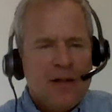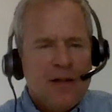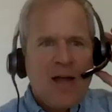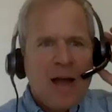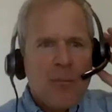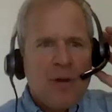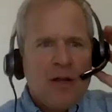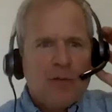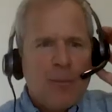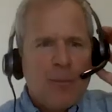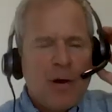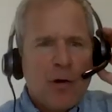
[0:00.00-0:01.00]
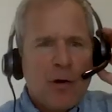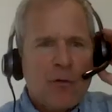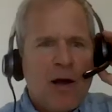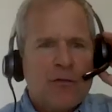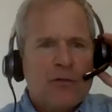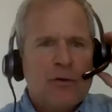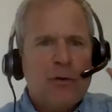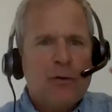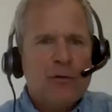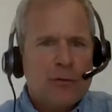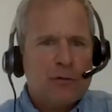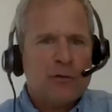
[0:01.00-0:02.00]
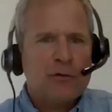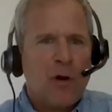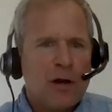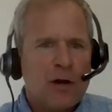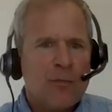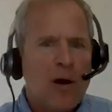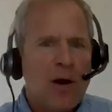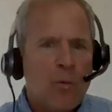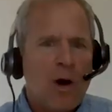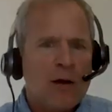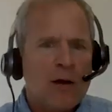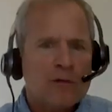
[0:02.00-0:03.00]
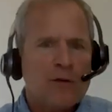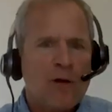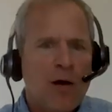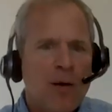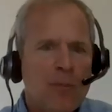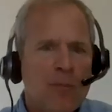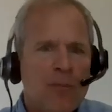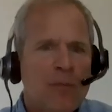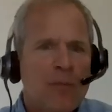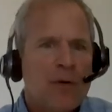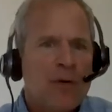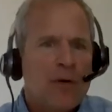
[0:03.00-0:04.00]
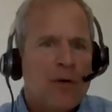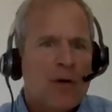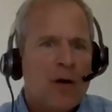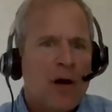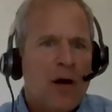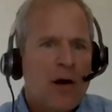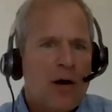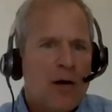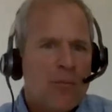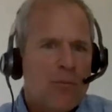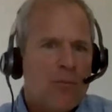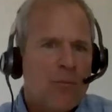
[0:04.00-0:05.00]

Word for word: That means in paragraph two, you should talk about why some uh,